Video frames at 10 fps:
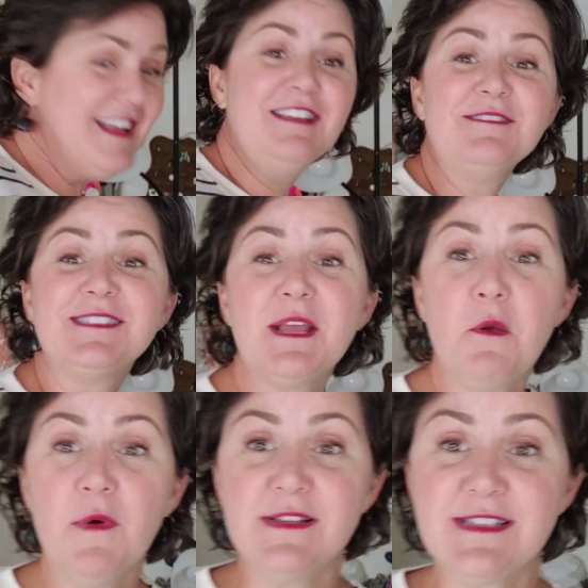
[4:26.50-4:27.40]
I use like
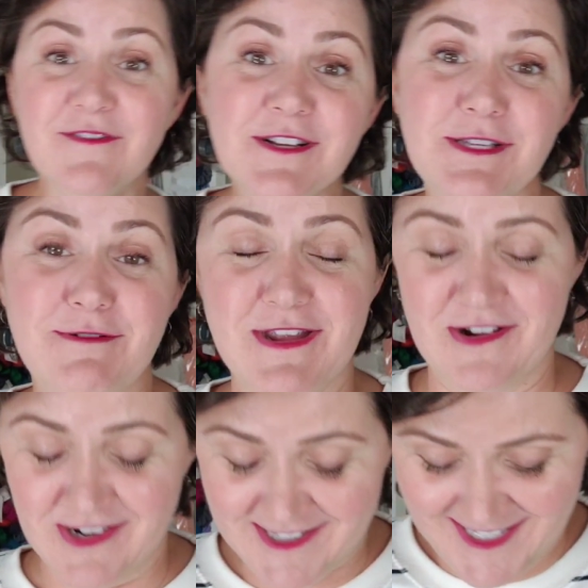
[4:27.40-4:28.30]
once every 2
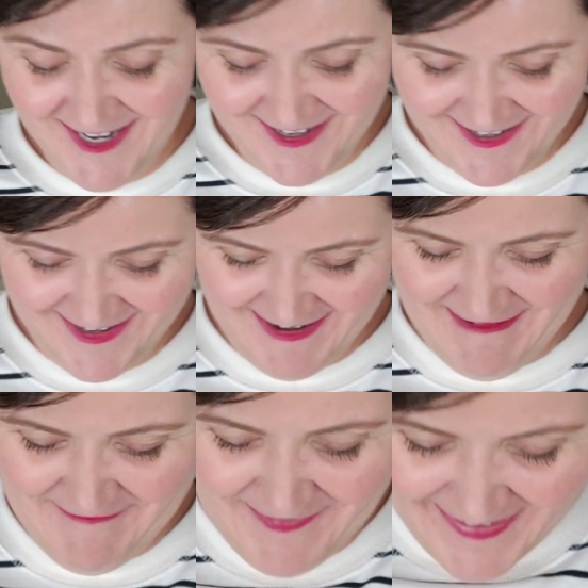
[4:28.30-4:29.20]
years.
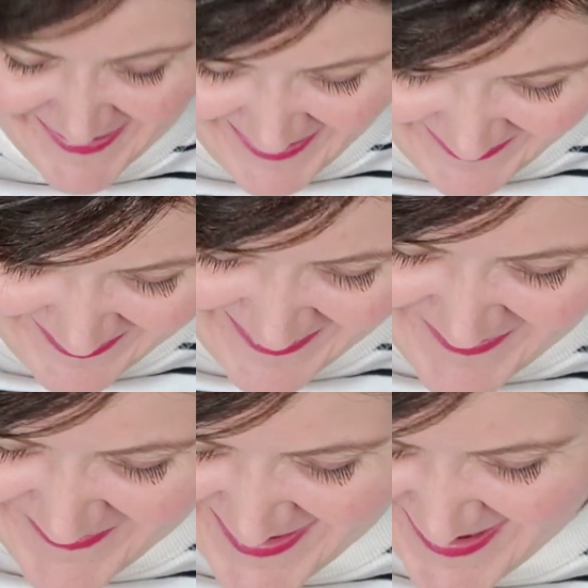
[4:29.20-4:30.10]
But I
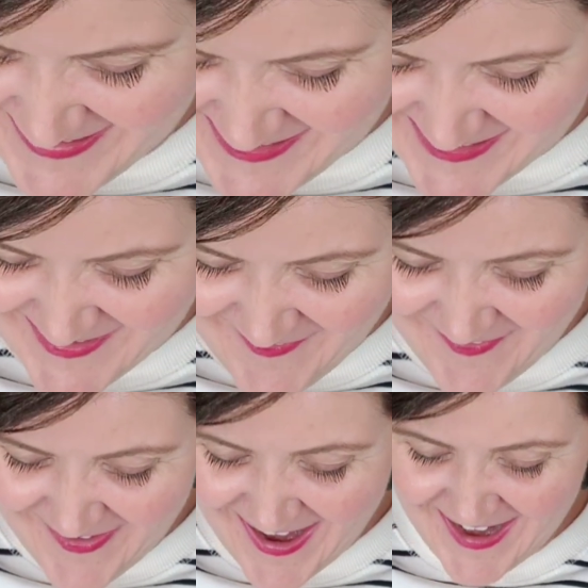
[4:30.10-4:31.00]
love it. It's so
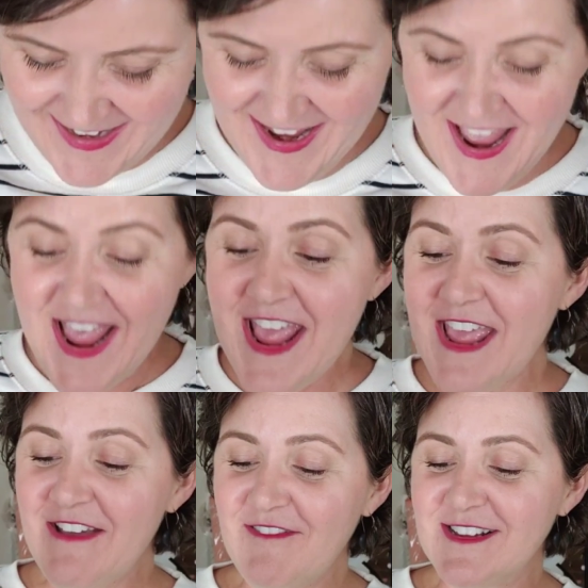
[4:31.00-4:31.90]
great.
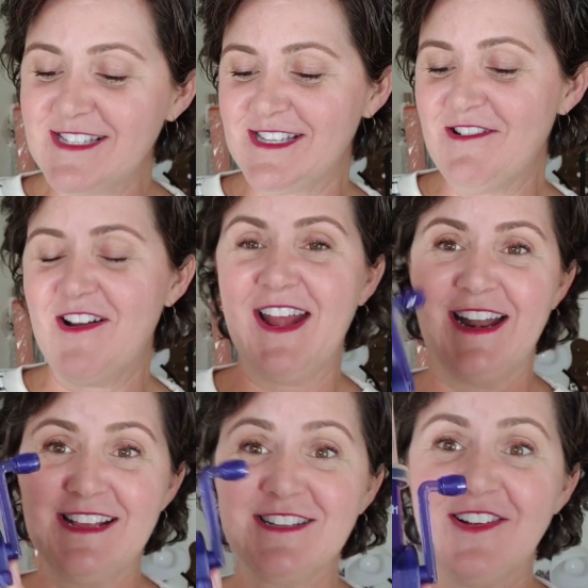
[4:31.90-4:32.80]
It was so
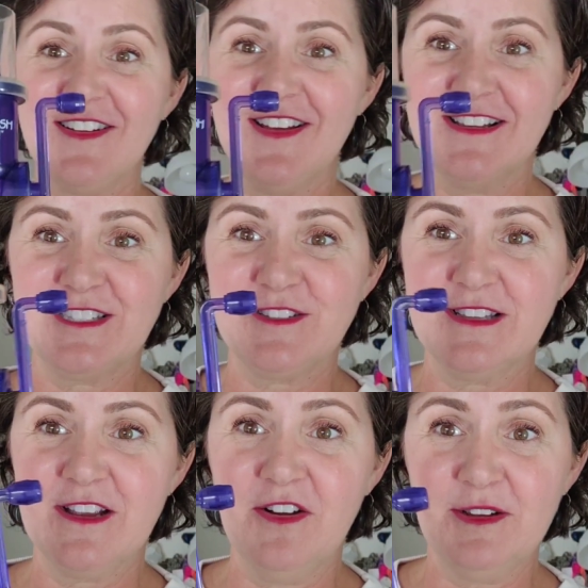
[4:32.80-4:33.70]
great. It's
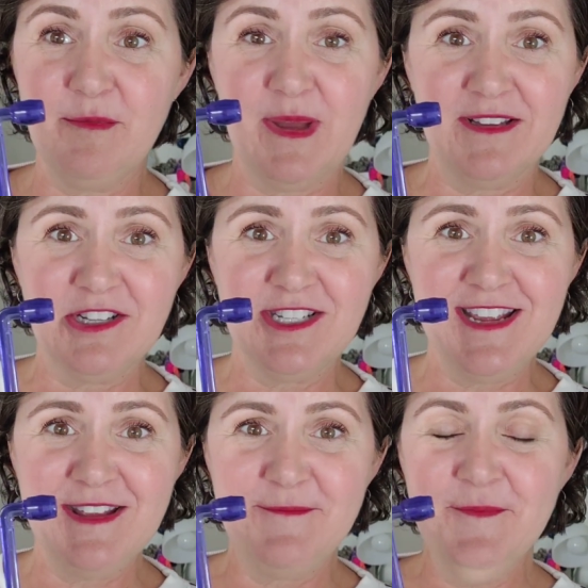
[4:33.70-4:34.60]
called Embellish
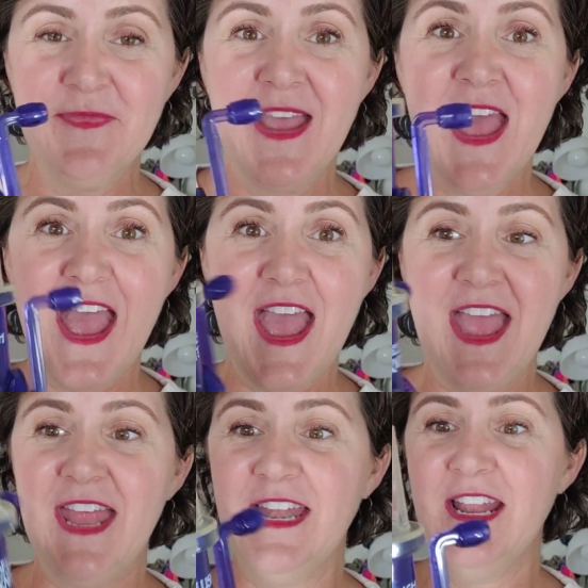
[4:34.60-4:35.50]
Knit,
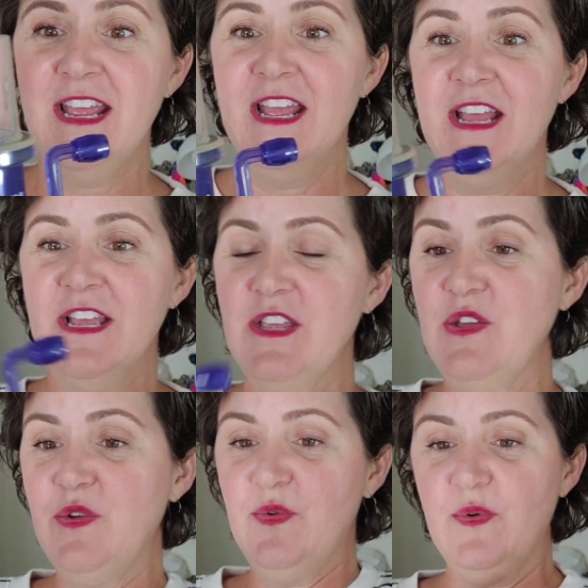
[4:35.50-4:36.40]
and
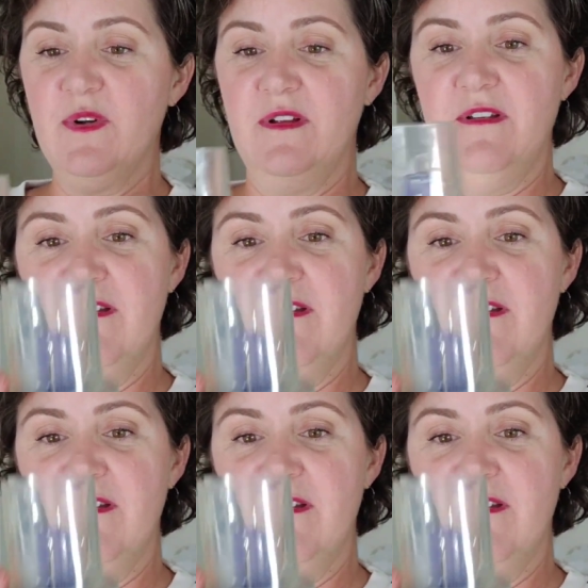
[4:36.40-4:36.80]
you